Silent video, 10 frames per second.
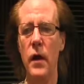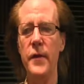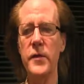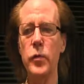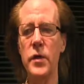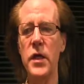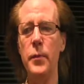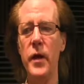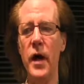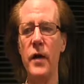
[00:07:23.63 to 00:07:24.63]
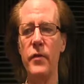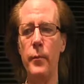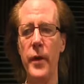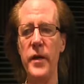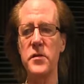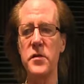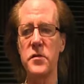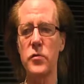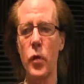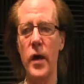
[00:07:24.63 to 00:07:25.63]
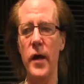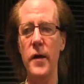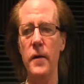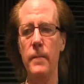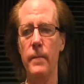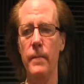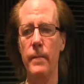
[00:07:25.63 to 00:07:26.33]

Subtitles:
And this will keep it out of the bassist's way.